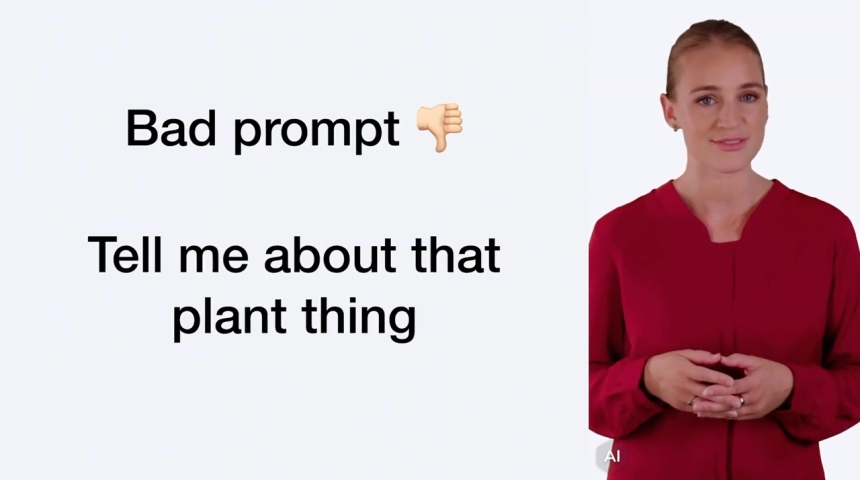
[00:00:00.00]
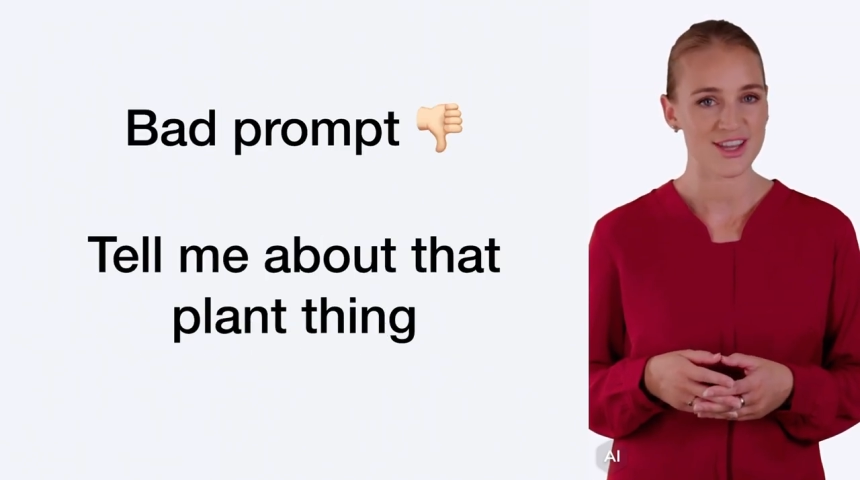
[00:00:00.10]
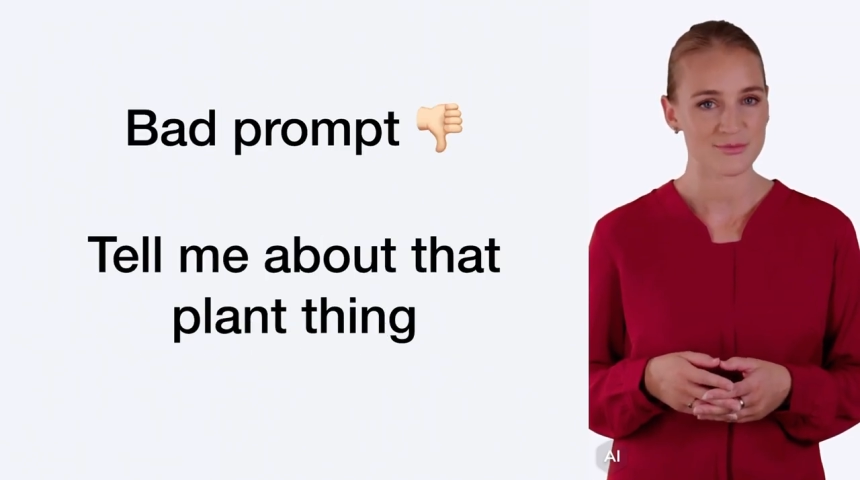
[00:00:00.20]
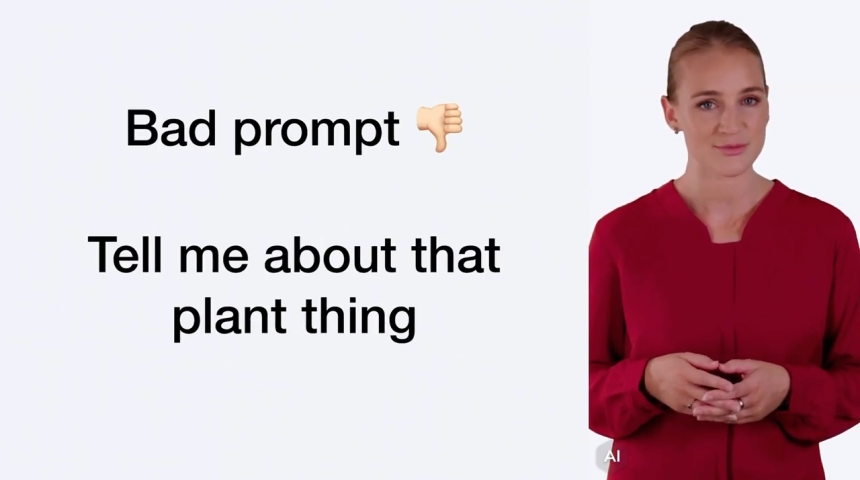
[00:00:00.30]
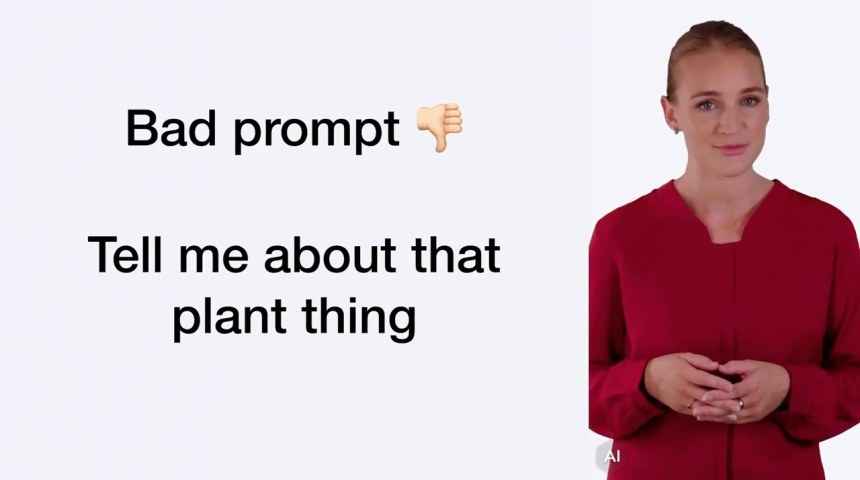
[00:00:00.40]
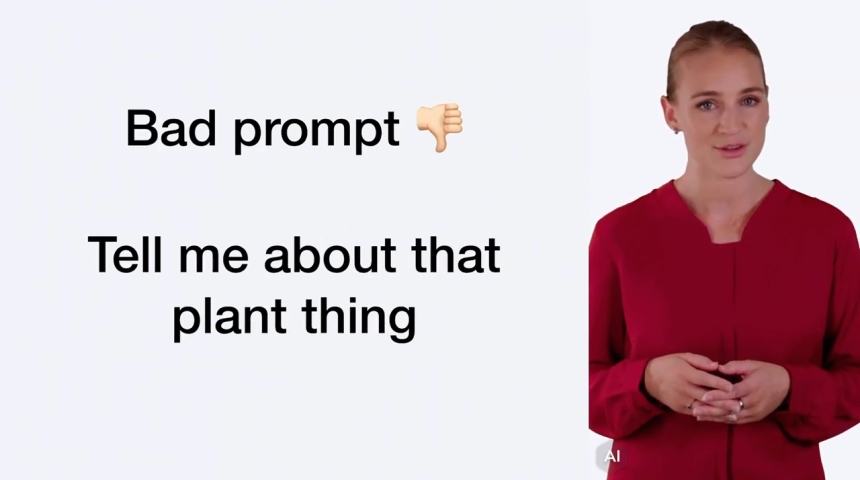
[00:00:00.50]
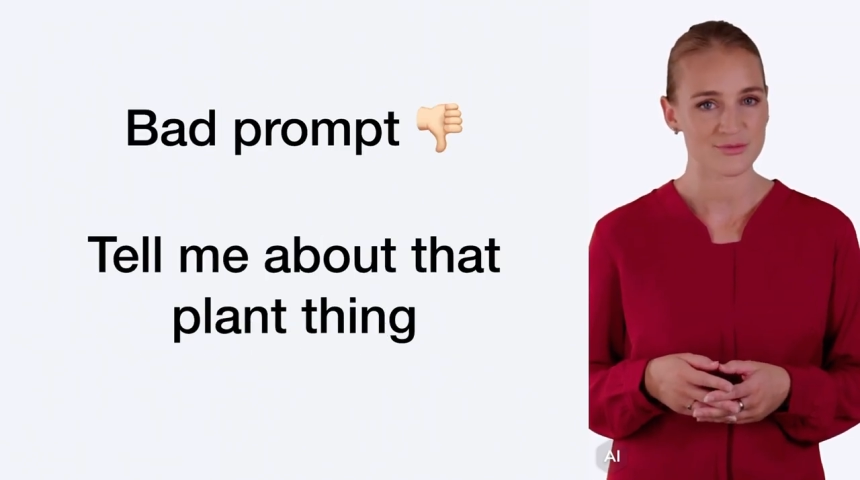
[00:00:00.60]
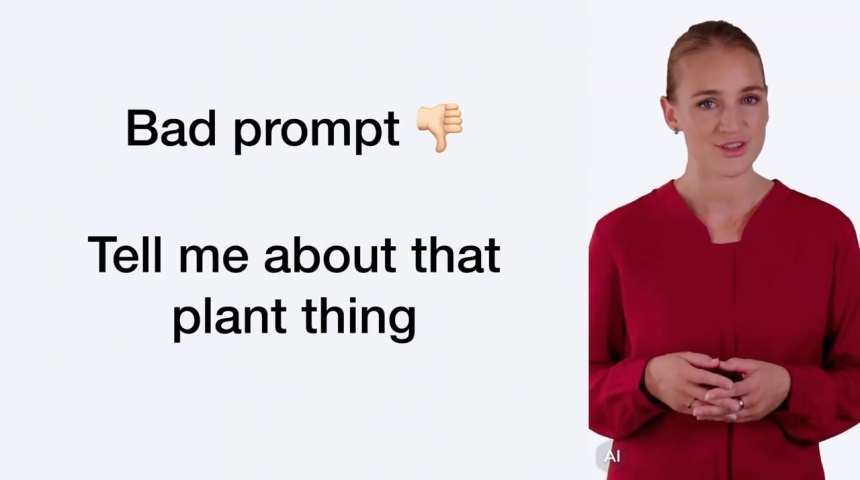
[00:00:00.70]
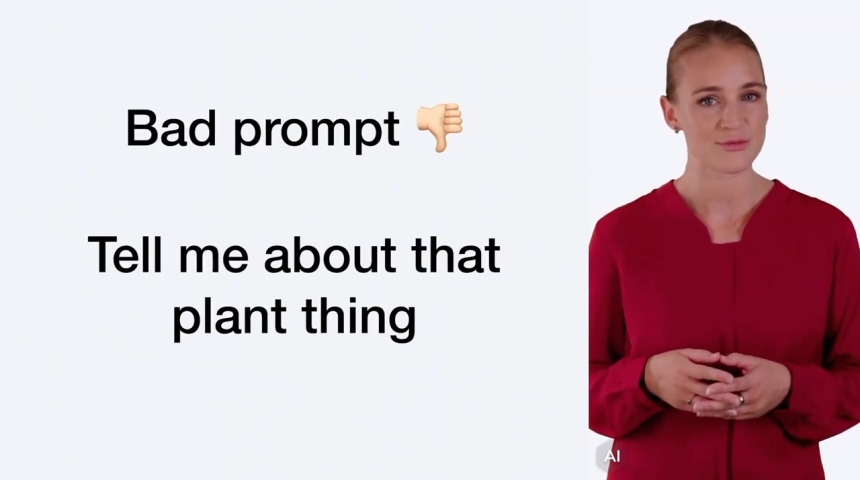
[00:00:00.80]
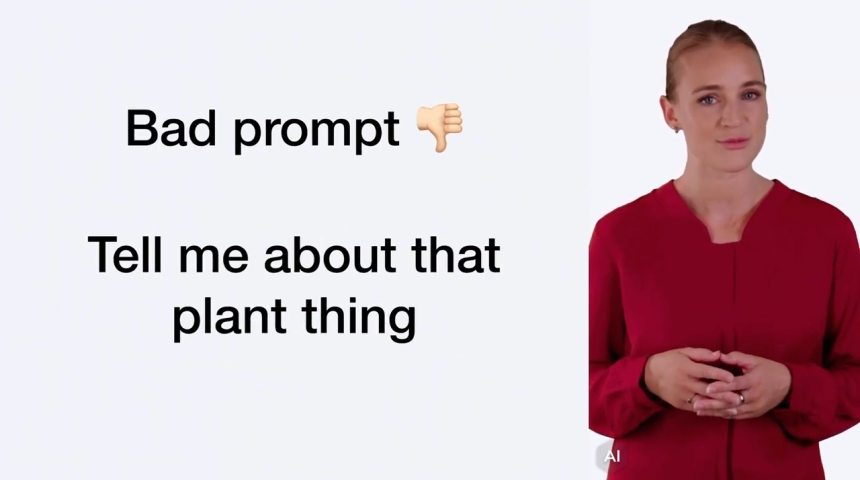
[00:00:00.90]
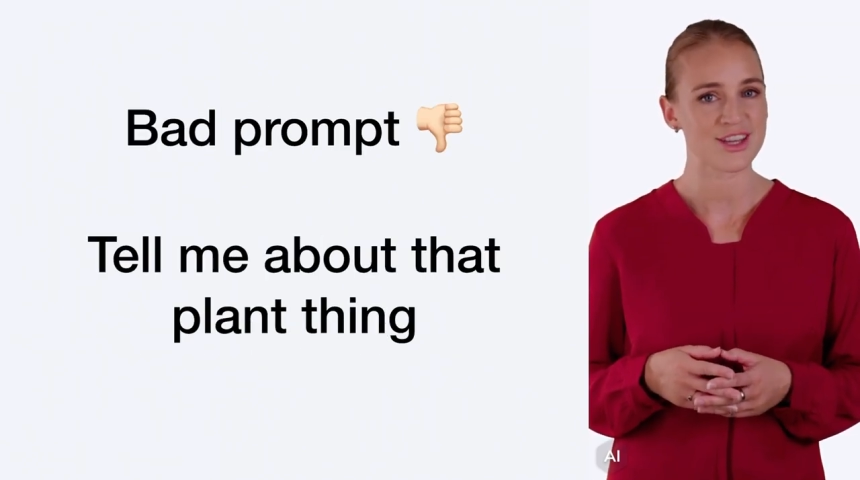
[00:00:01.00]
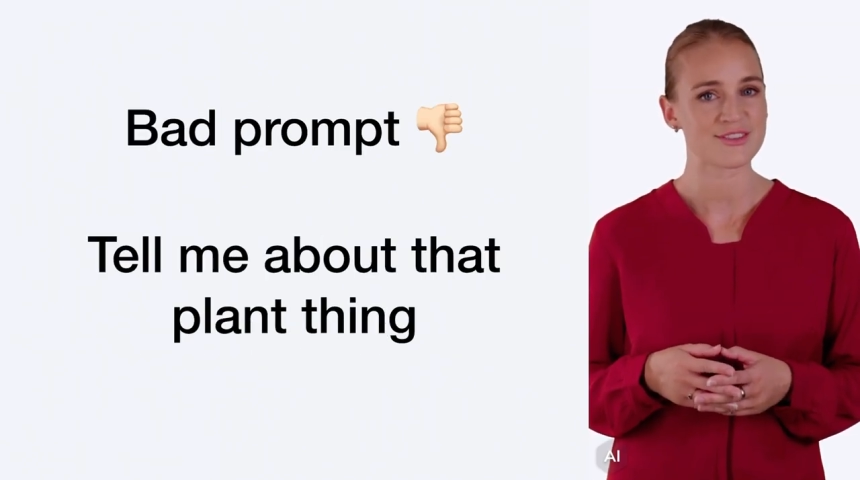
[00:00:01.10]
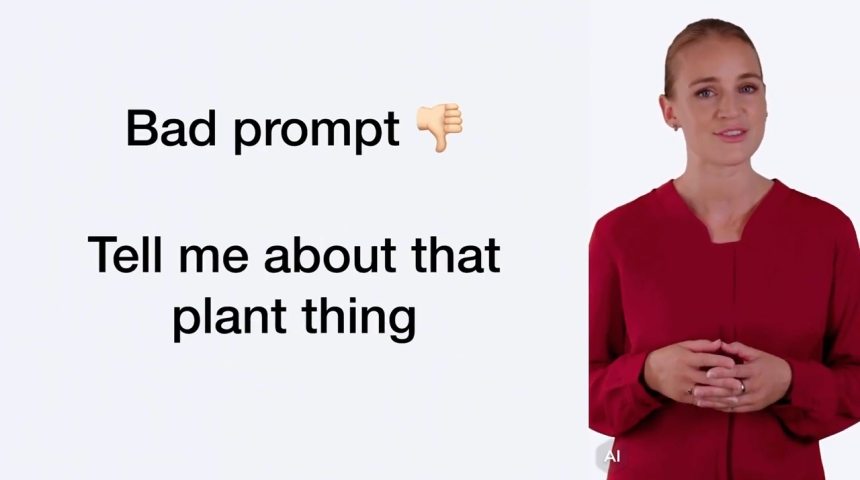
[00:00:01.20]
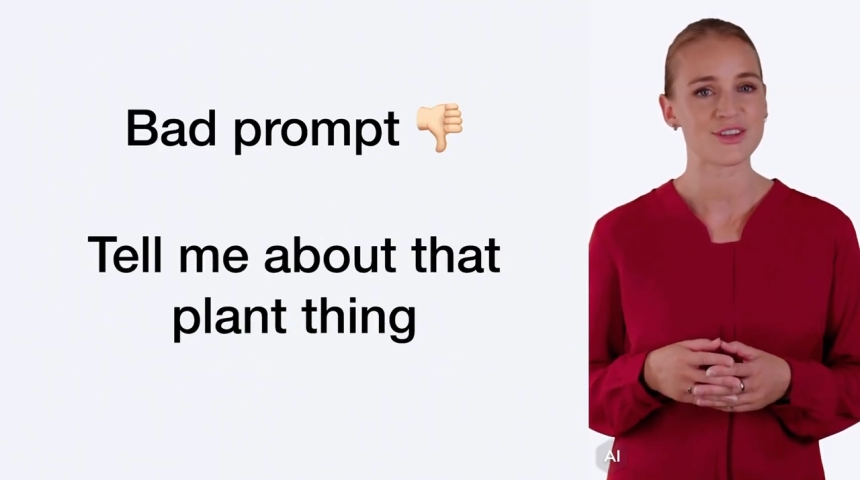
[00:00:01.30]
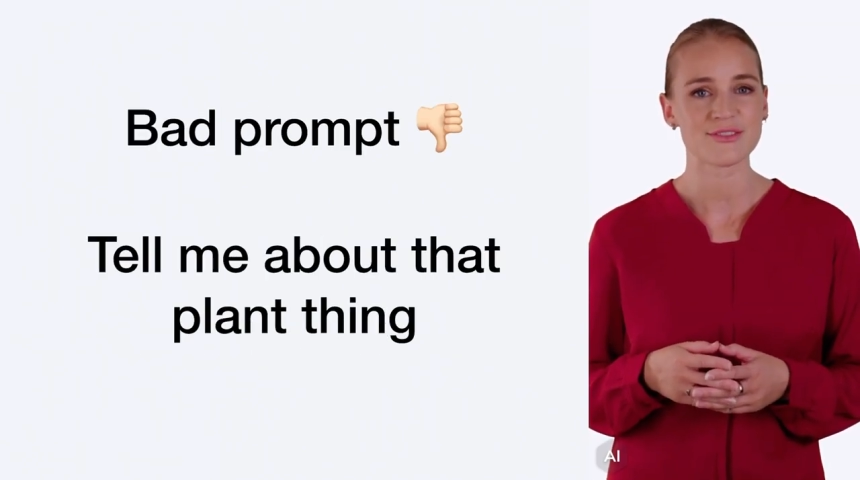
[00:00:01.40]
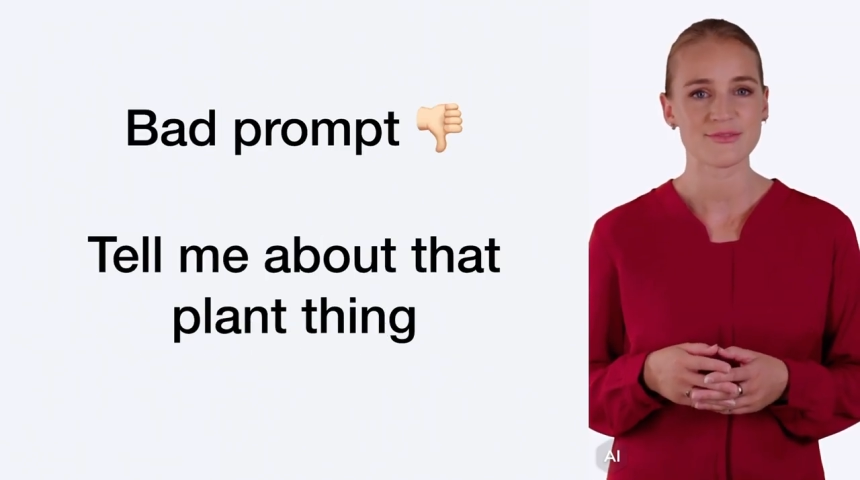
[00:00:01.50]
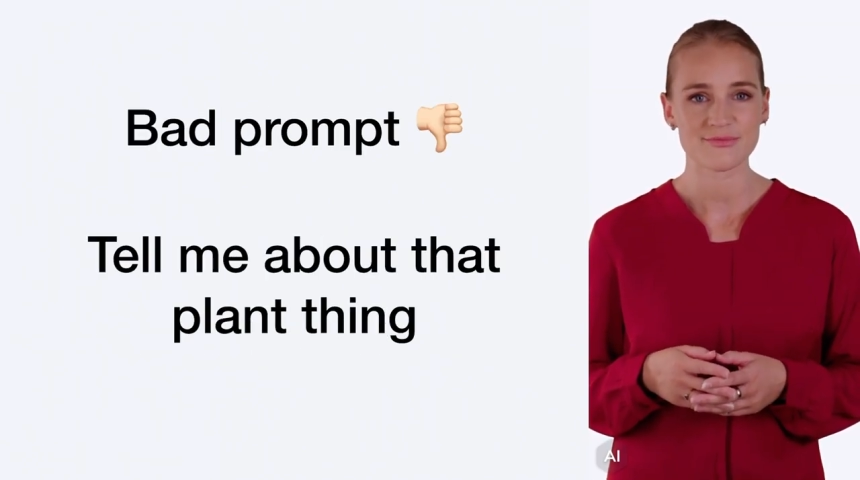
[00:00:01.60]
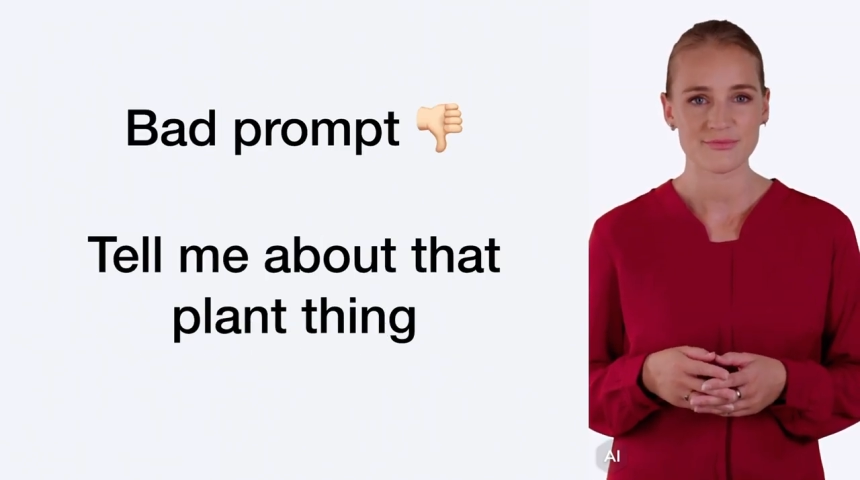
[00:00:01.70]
tell me about that plant thing.